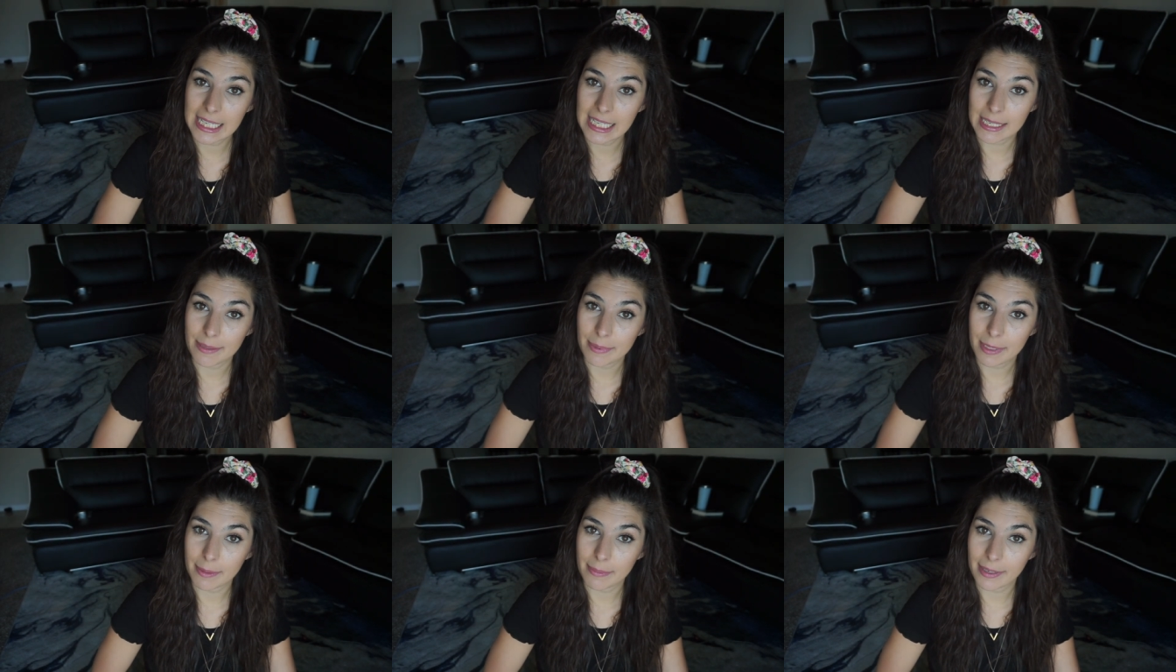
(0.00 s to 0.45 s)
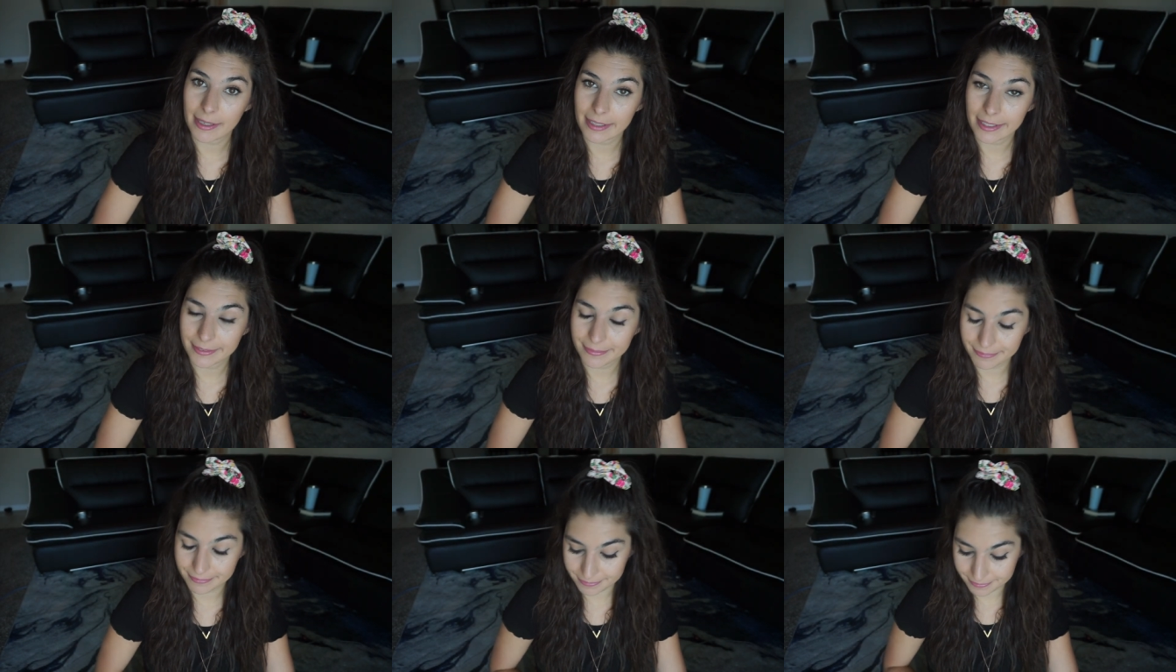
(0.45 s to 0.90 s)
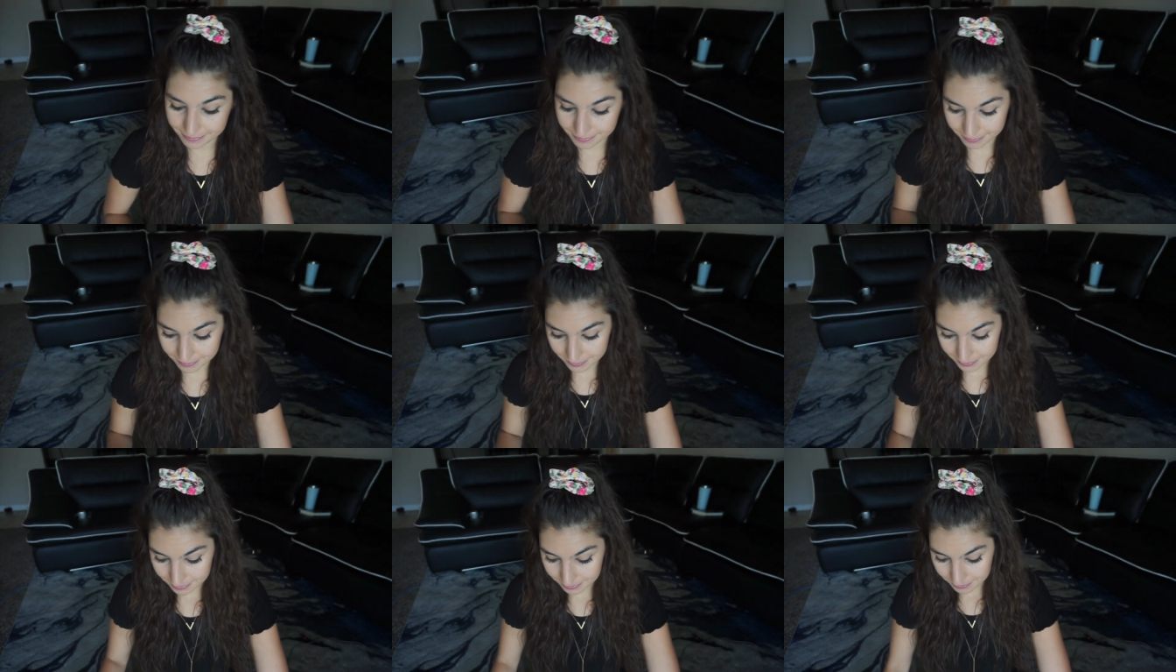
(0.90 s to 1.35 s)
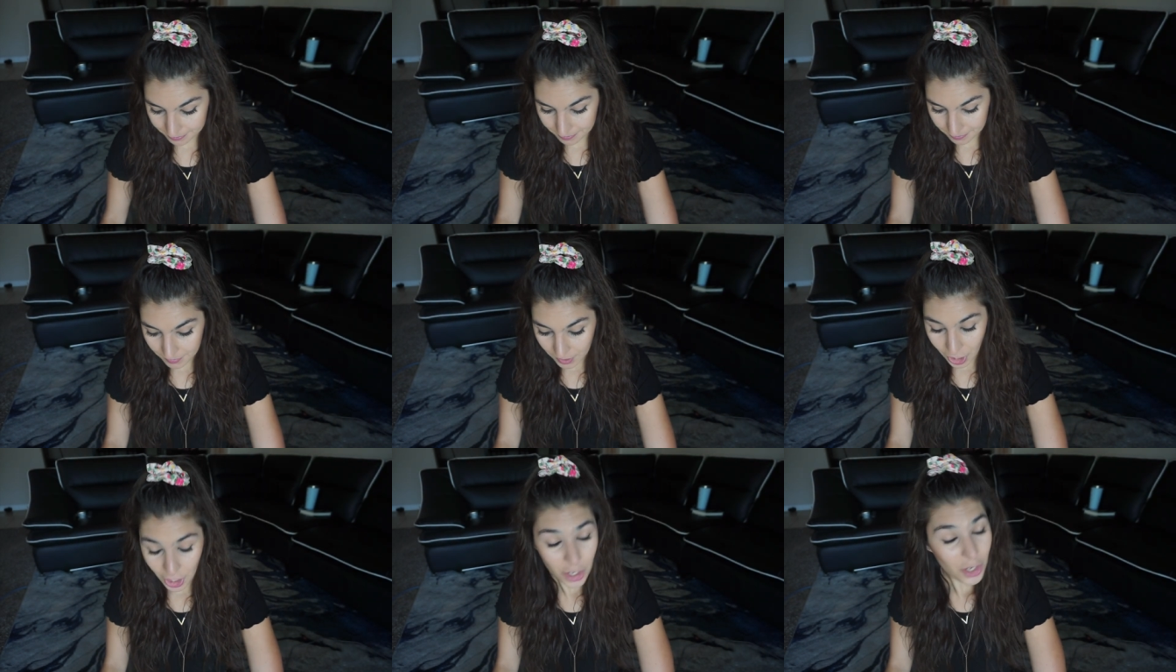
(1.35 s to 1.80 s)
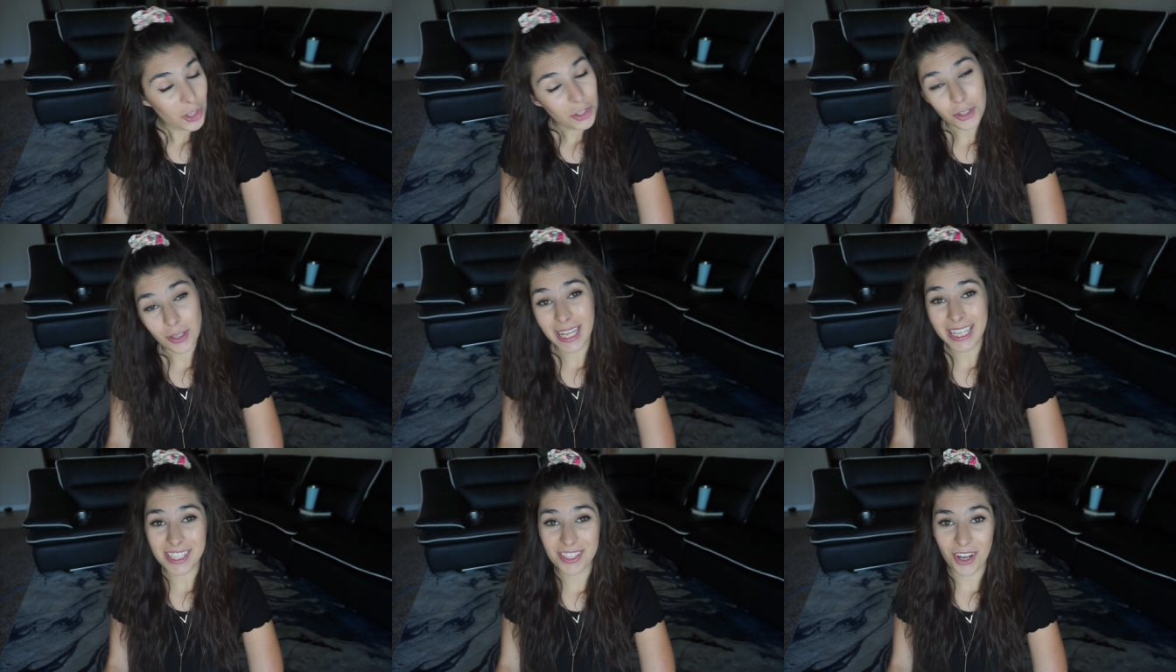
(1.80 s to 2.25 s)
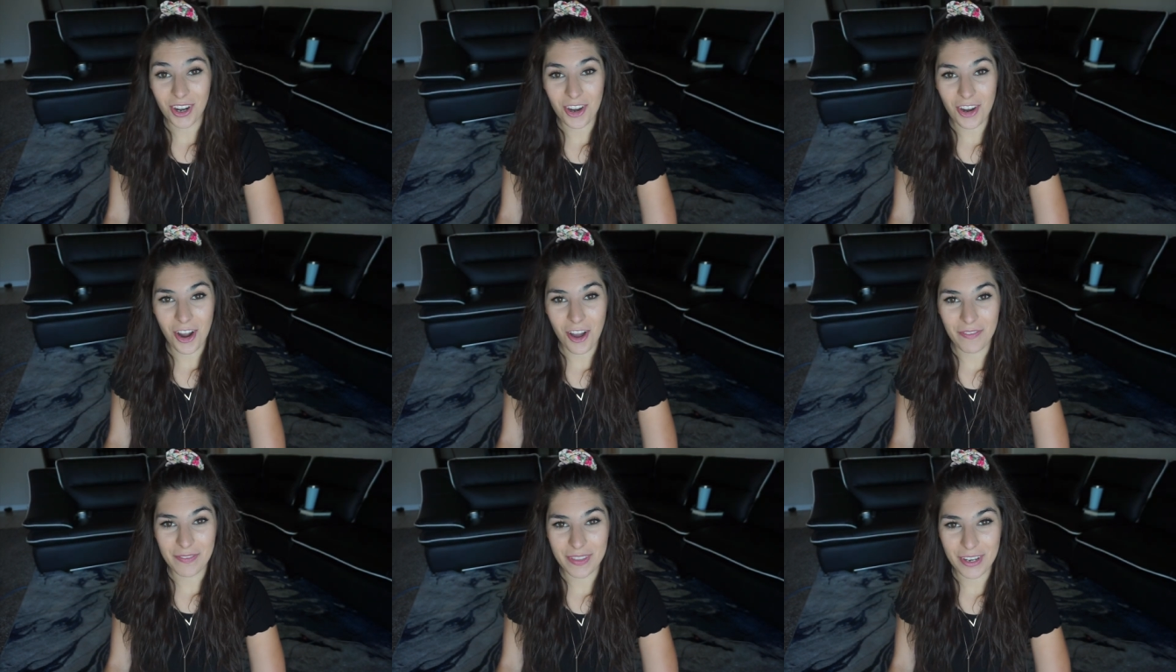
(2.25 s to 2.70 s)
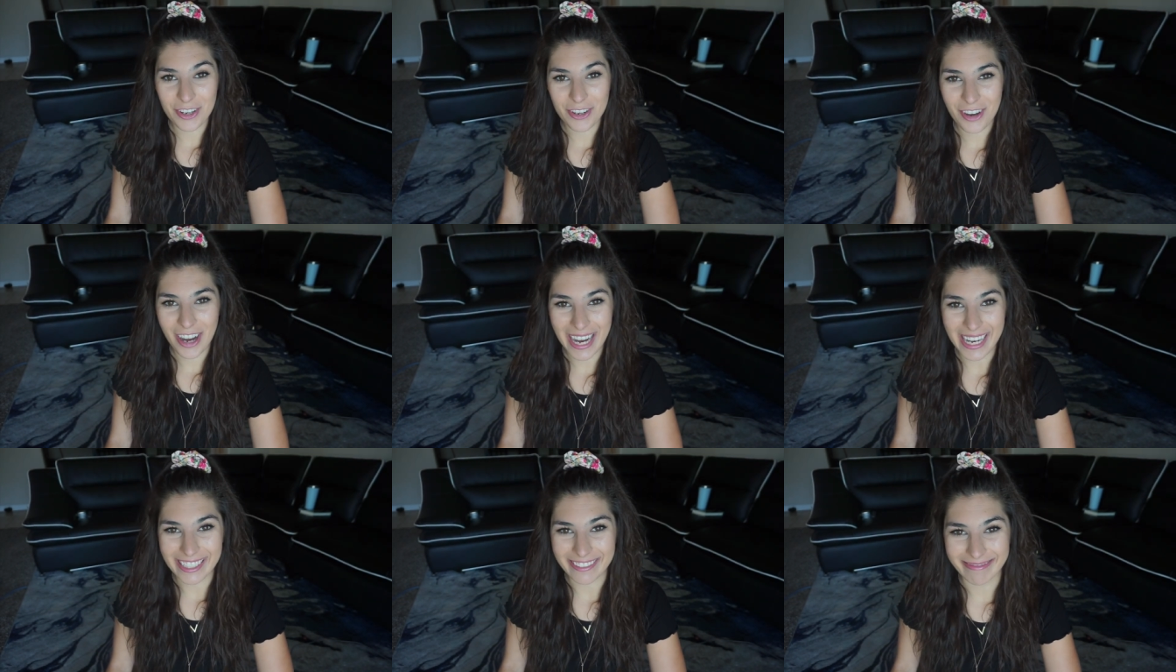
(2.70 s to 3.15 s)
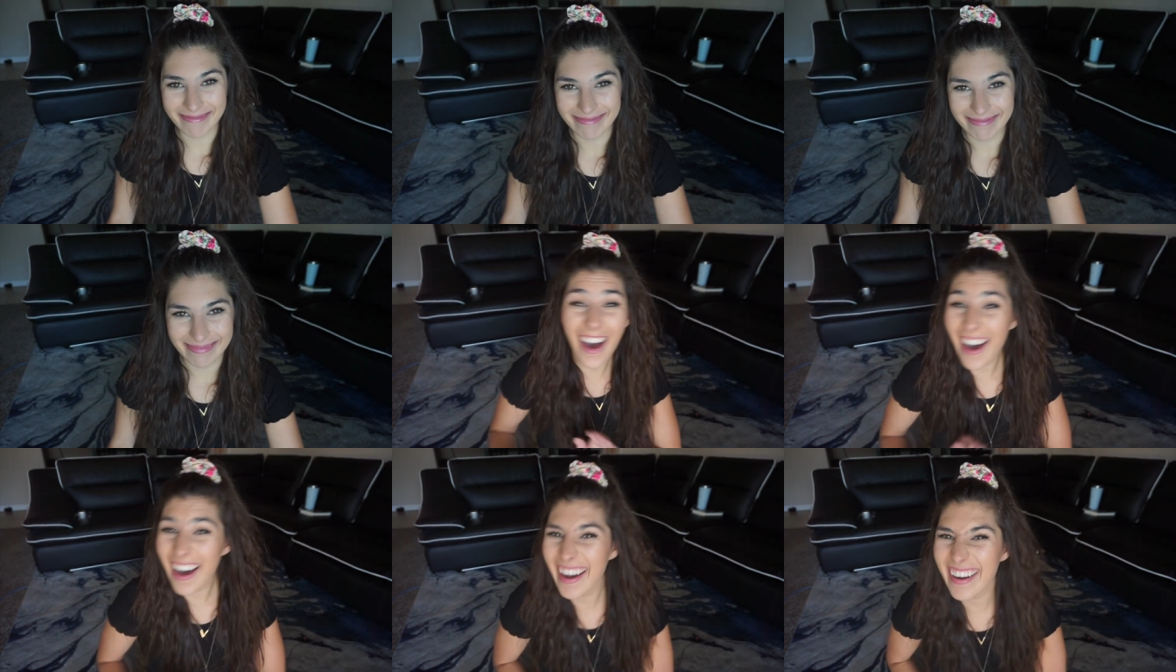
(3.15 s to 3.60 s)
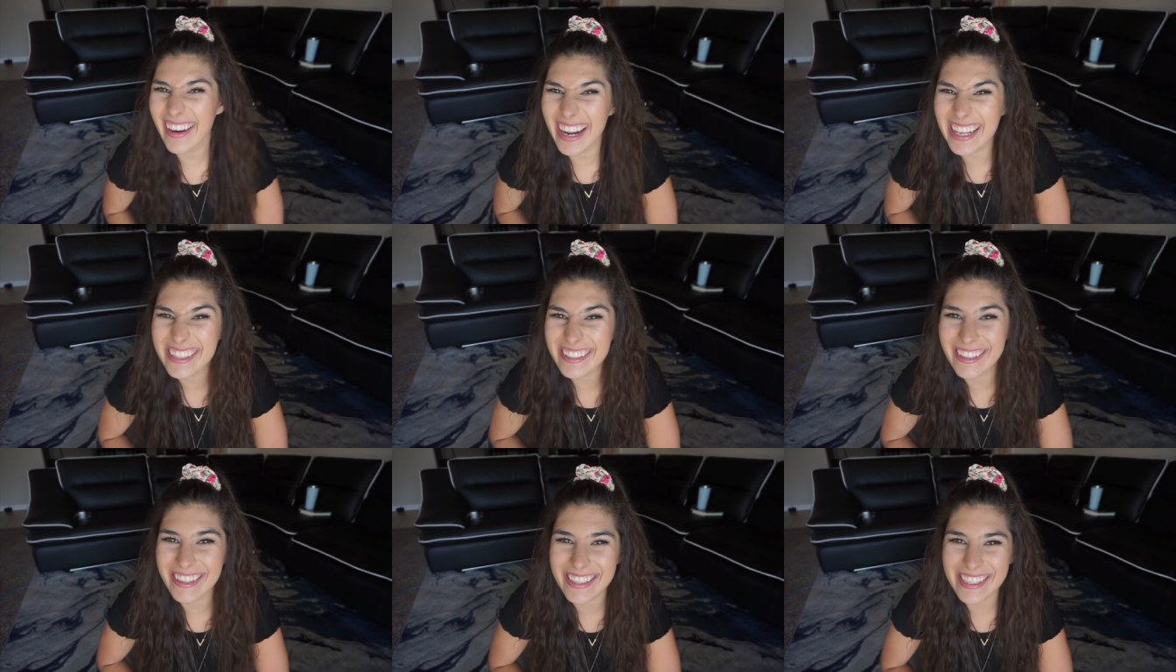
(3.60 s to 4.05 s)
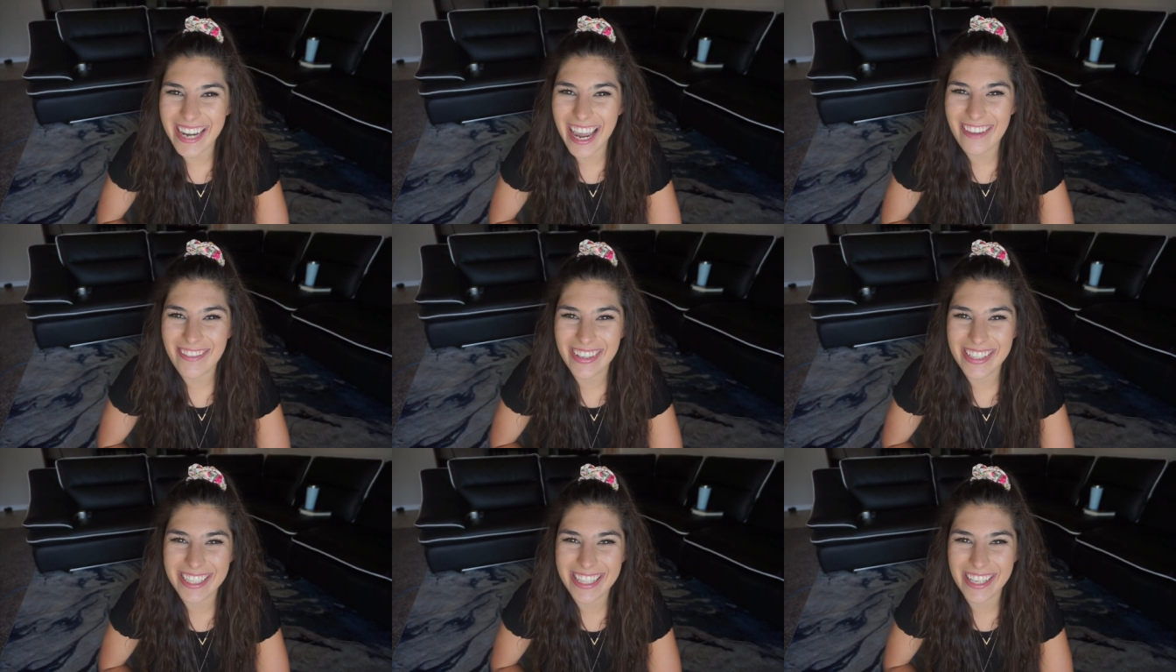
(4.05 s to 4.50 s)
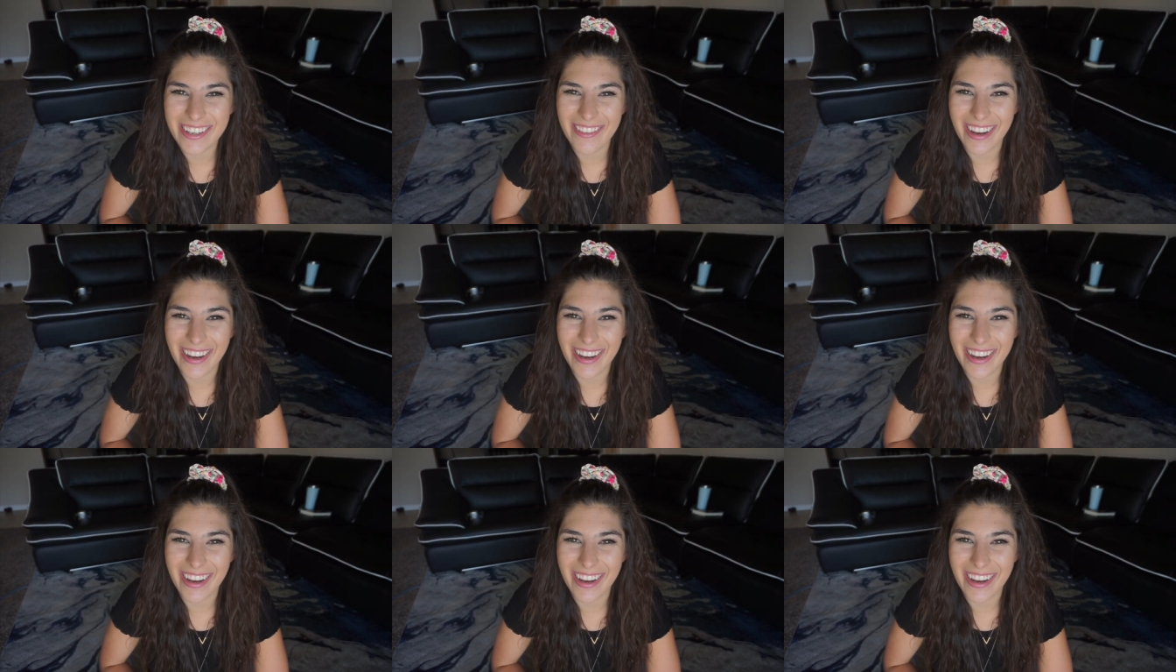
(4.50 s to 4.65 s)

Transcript: happy about it. So that started off third grade. All right, so let's dive into the